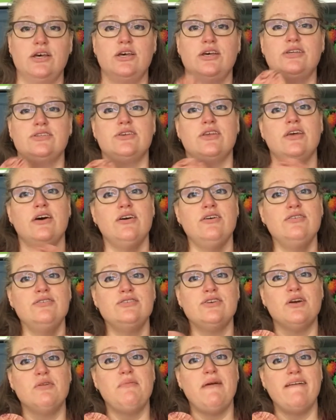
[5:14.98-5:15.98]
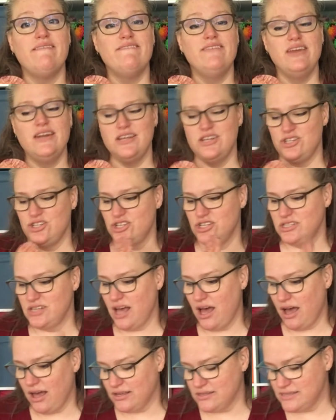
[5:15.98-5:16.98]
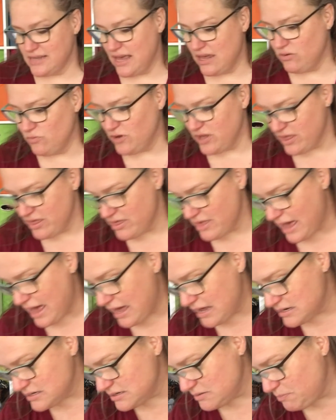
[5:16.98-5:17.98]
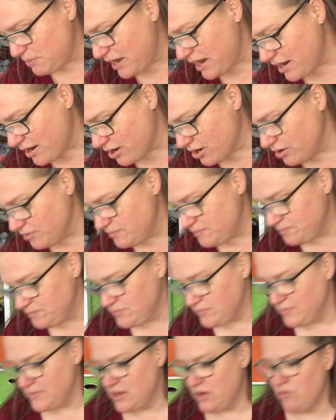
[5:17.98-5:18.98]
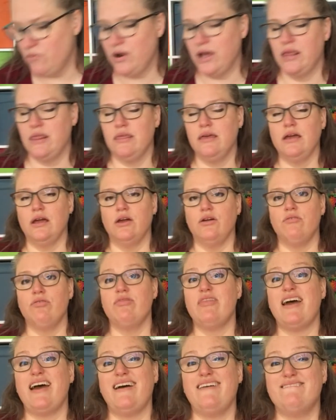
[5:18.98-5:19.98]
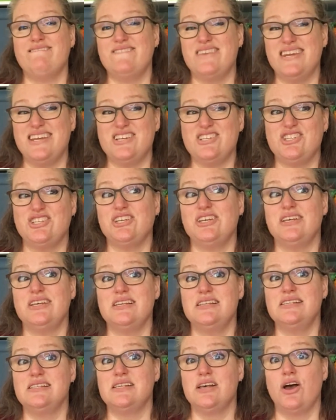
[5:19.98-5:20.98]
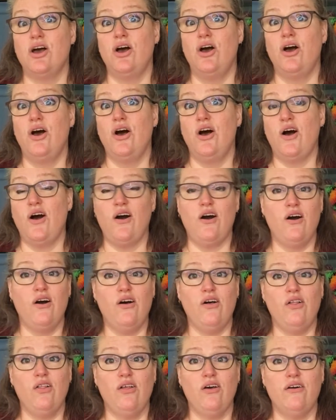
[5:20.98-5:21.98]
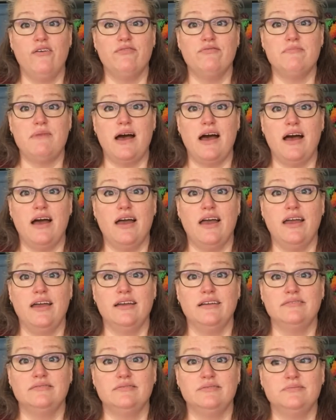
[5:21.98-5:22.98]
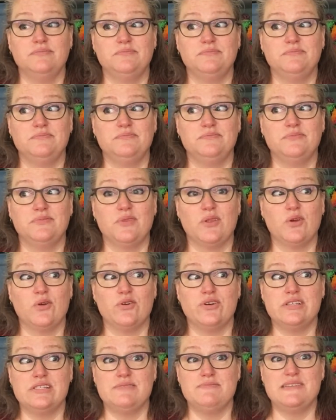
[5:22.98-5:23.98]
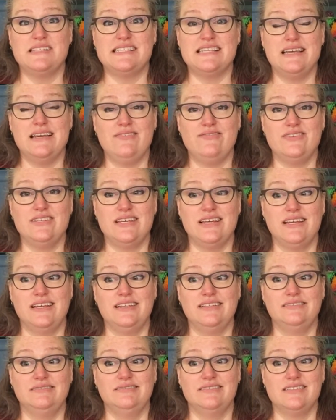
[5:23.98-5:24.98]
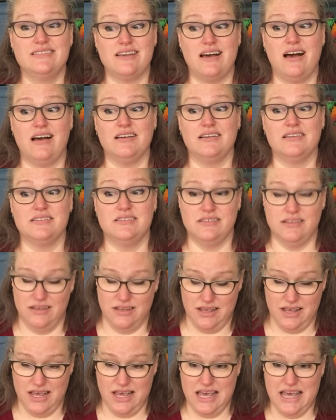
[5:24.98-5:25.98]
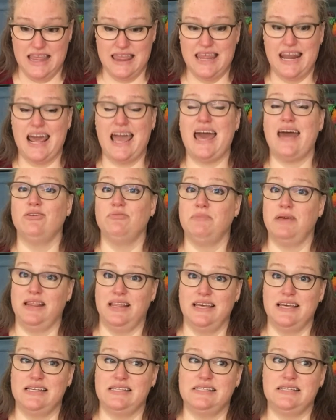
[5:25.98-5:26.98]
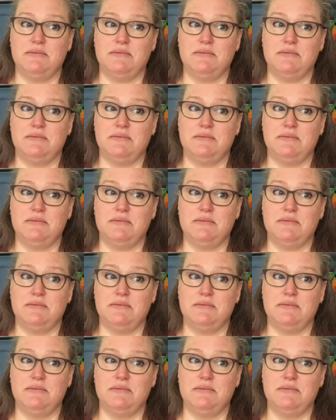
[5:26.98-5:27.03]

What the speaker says: So those are my finished socks. And with that pair right there, that finishes all of my Christmas gift socks that I had on my list.